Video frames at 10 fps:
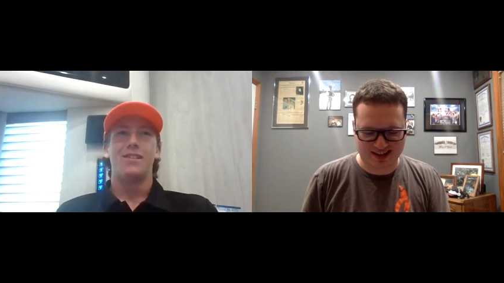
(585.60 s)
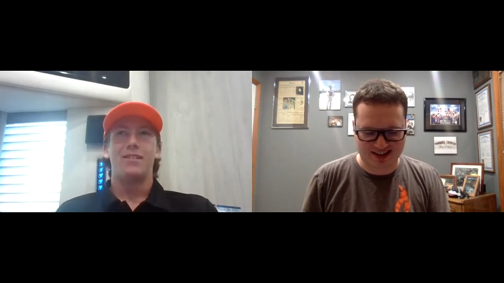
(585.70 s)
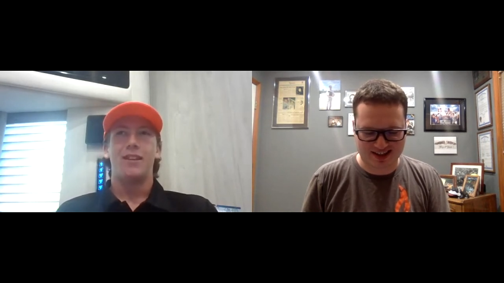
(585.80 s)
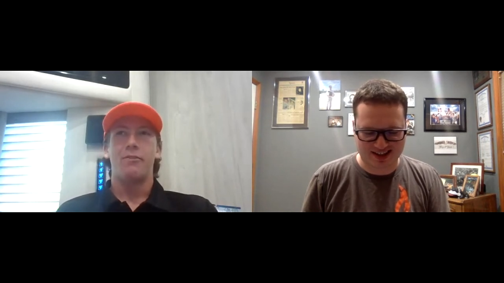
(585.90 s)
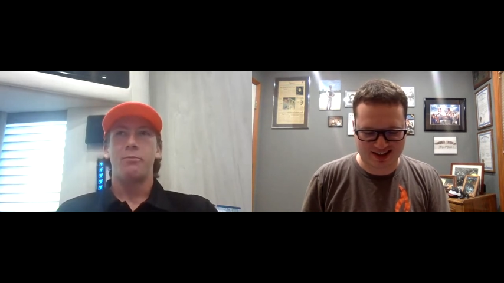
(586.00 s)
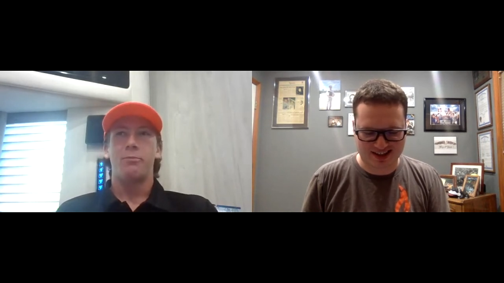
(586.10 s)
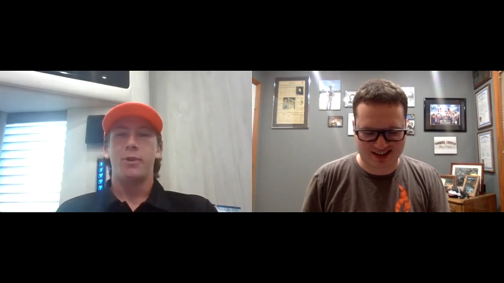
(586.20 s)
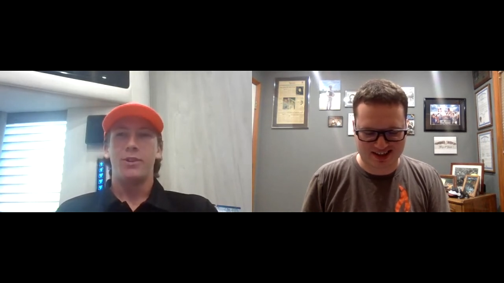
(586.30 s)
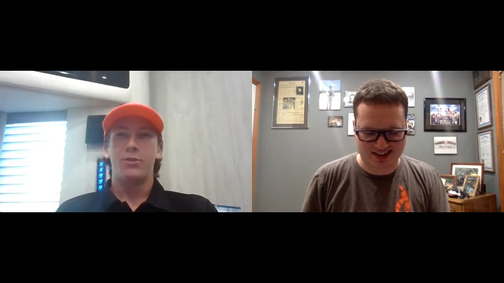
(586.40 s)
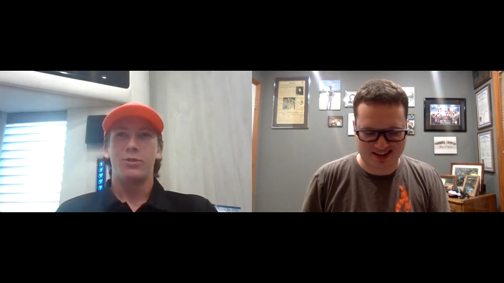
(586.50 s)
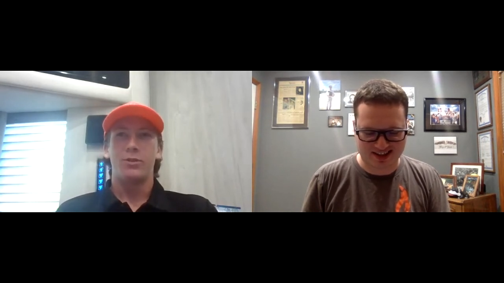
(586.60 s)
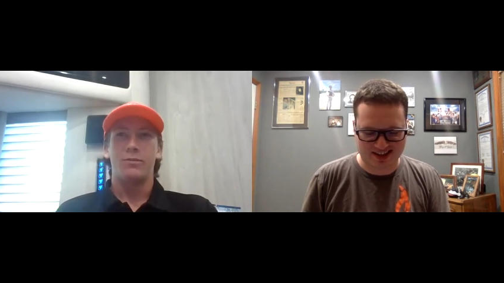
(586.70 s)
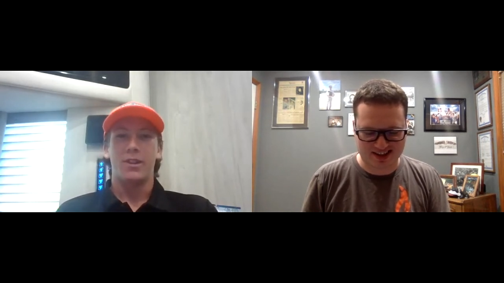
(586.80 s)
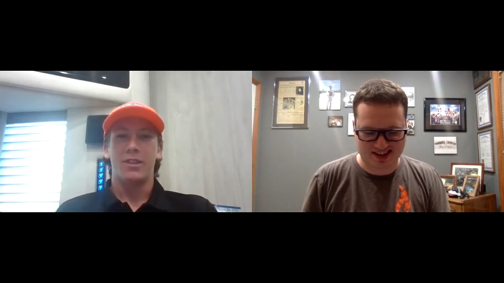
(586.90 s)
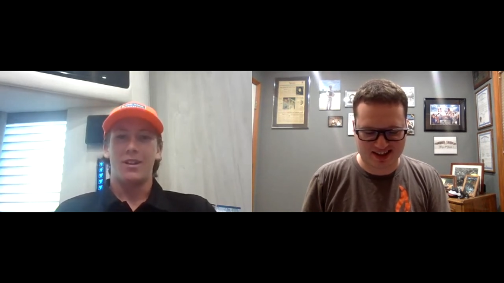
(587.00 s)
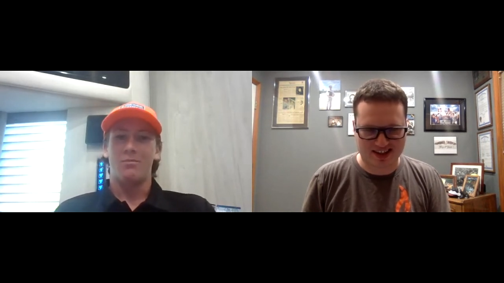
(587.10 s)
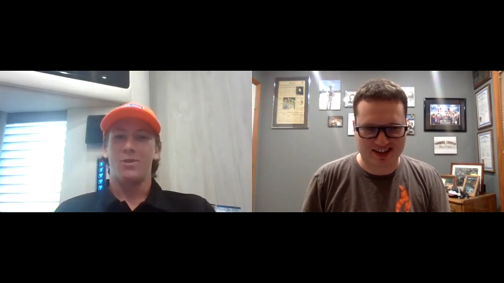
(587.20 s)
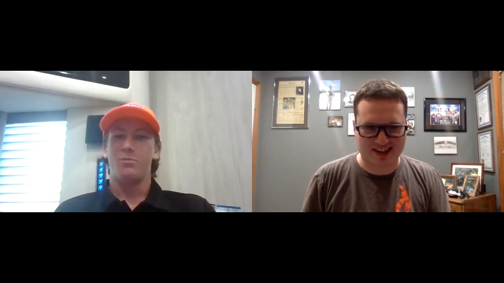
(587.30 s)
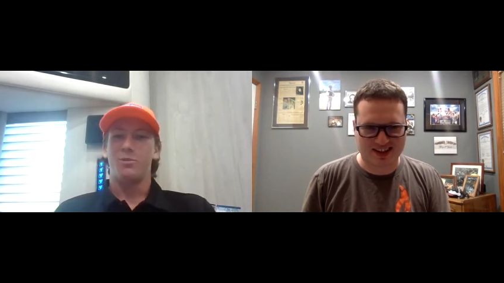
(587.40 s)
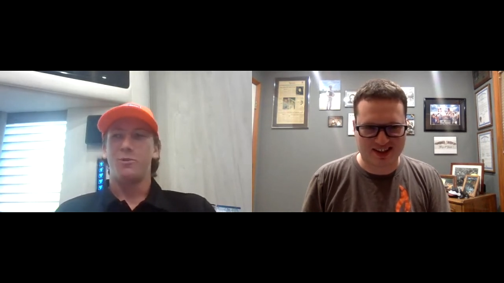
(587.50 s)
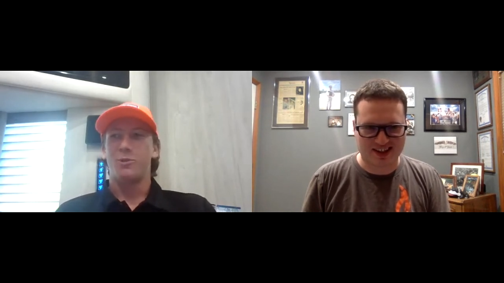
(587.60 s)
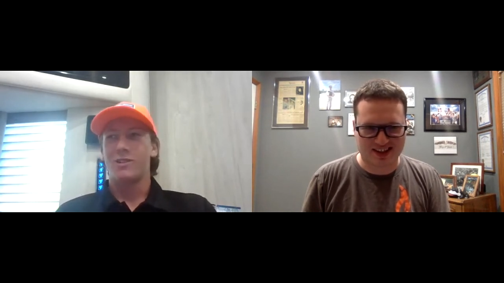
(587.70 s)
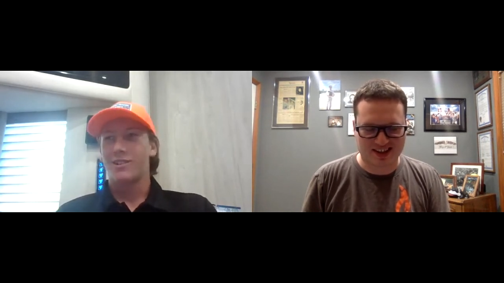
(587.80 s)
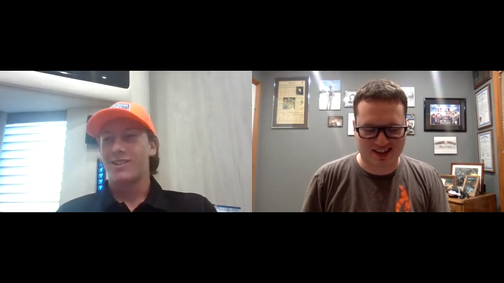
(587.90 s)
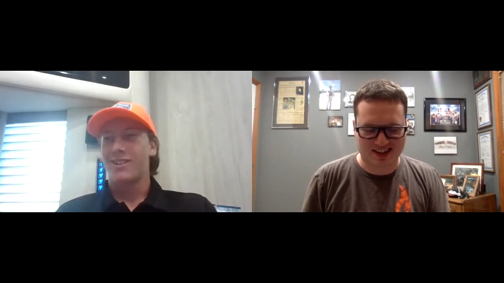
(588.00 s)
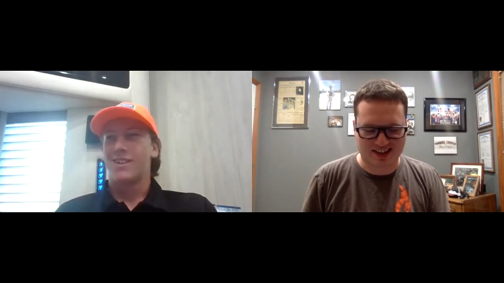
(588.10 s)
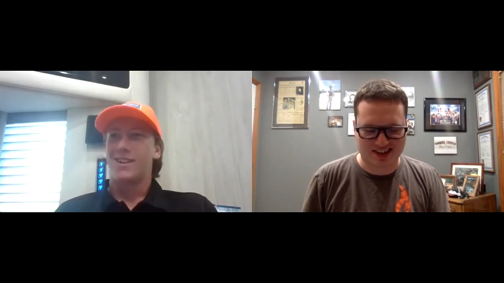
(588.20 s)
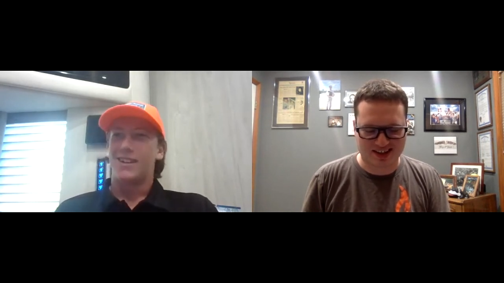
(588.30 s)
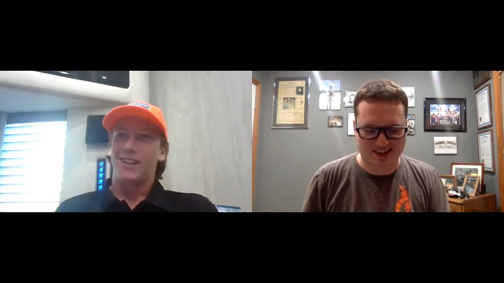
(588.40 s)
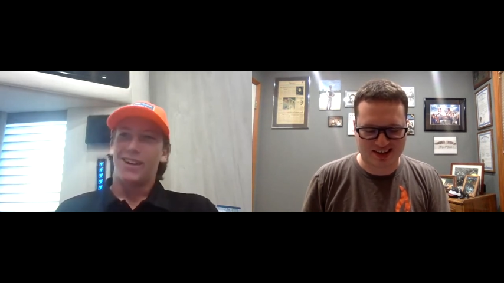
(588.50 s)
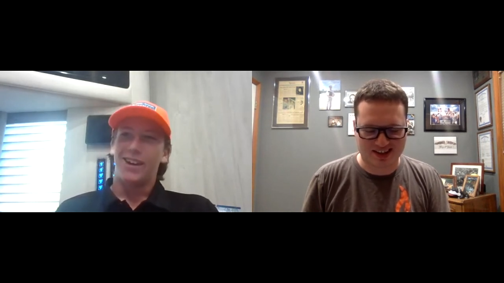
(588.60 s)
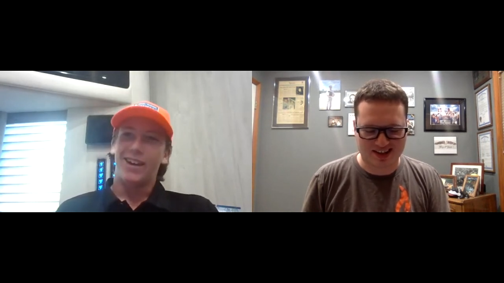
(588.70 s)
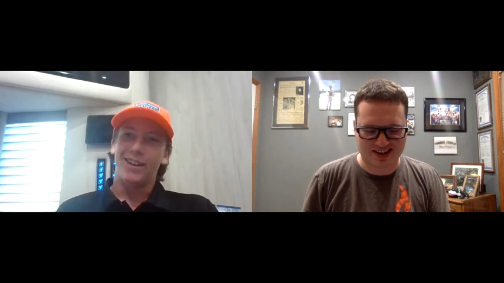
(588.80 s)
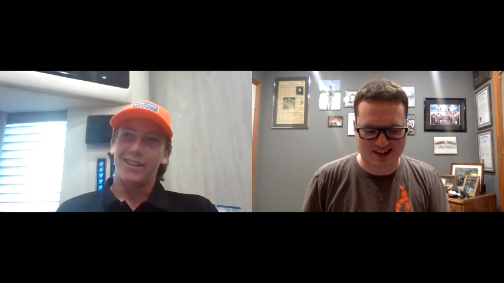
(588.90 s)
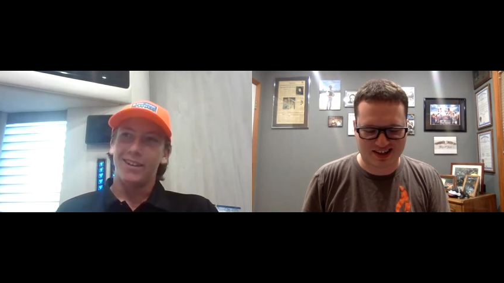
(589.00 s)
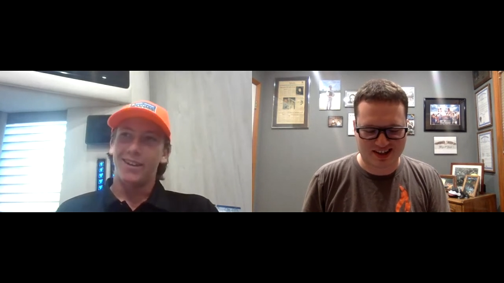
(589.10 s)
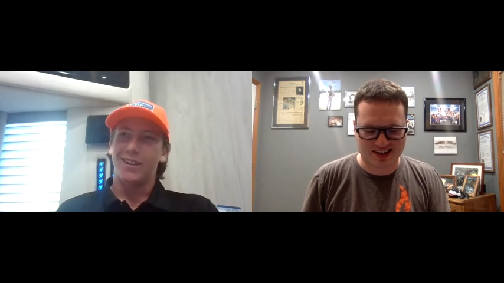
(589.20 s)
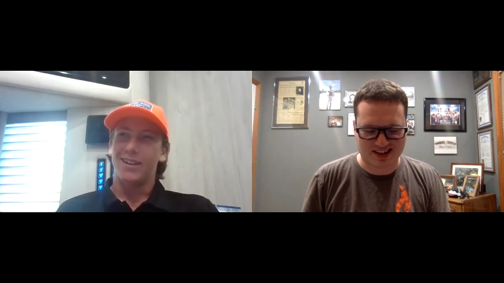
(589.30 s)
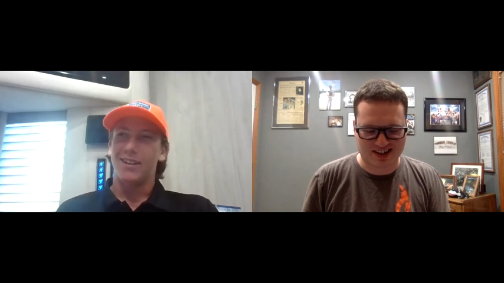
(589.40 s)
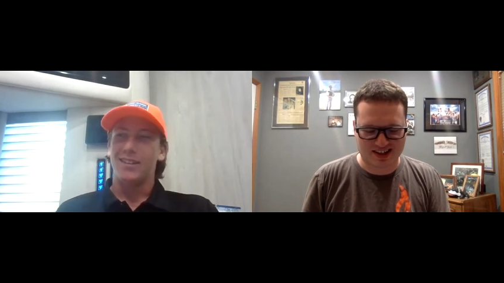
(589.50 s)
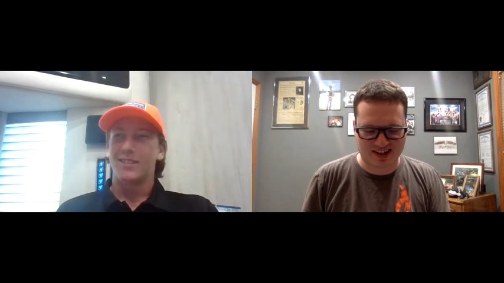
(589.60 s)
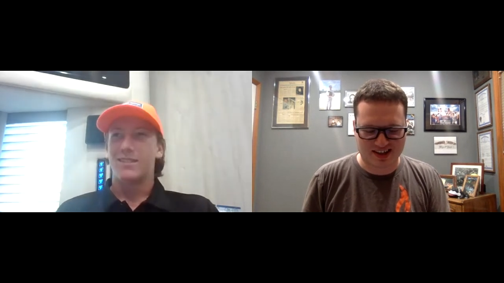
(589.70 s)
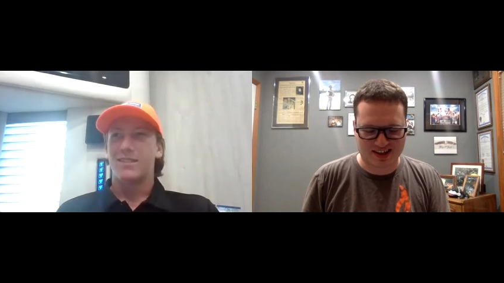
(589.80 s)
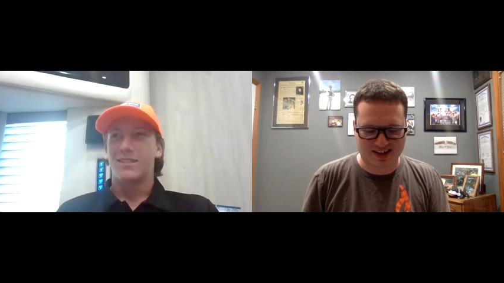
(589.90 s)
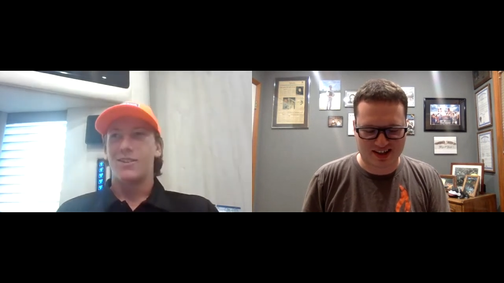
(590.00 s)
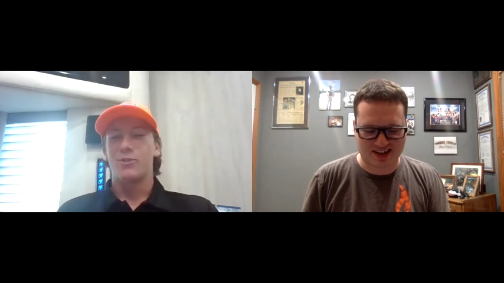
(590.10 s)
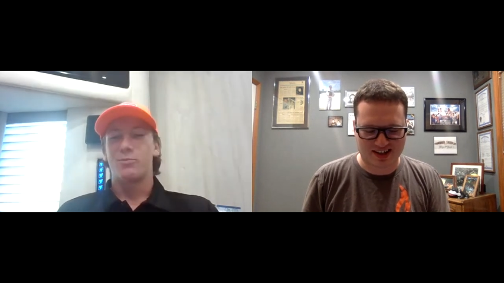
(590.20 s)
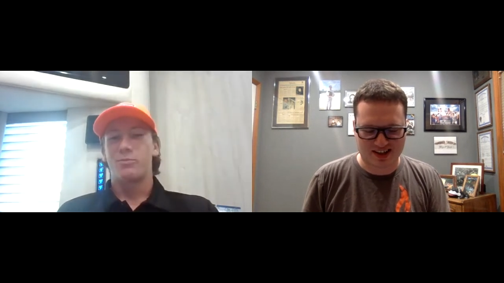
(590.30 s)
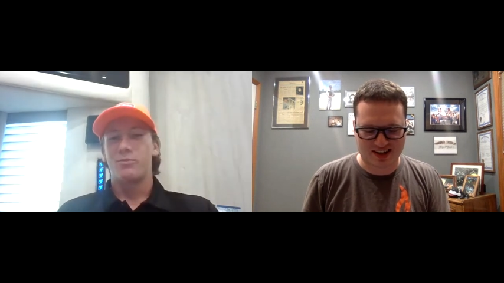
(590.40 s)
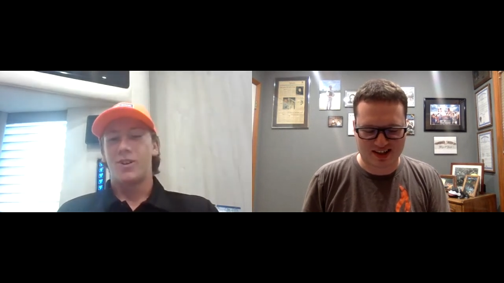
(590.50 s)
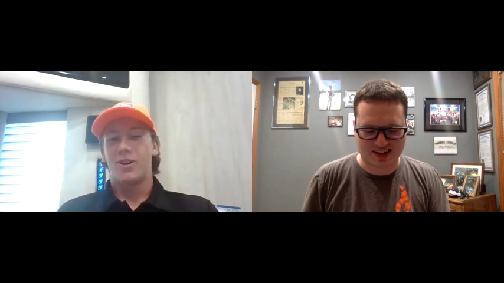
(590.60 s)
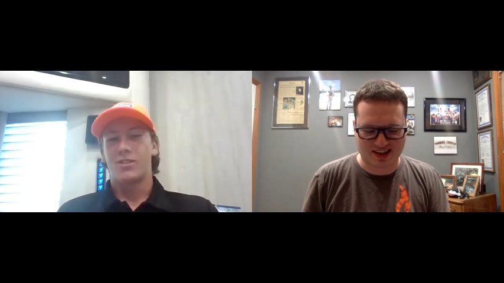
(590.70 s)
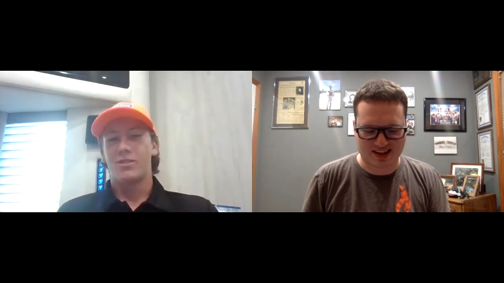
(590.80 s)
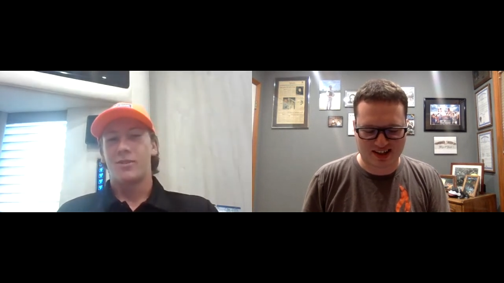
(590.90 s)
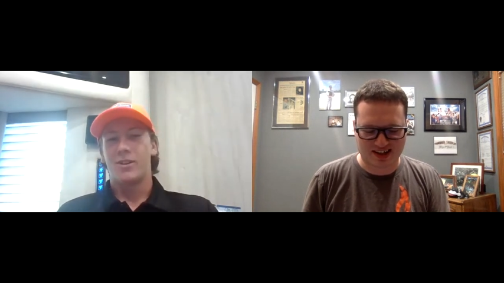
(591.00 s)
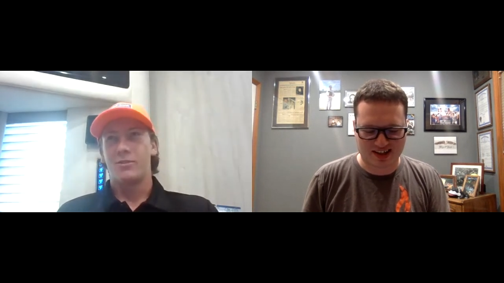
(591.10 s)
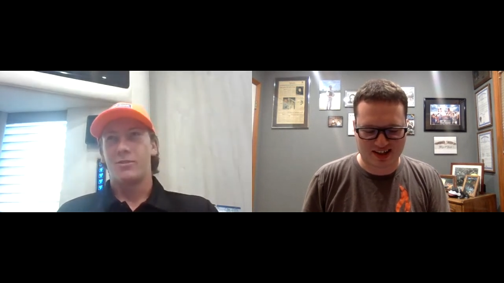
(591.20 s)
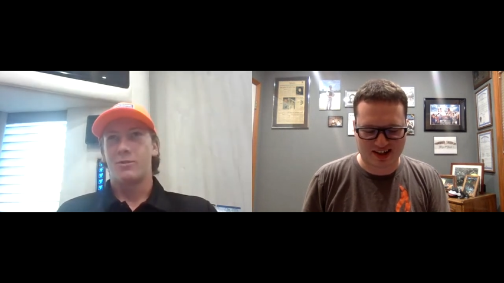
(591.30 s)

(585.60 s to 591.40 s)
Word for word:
Speaker 1: never been to an event that big before, and uh, it was awesome that it was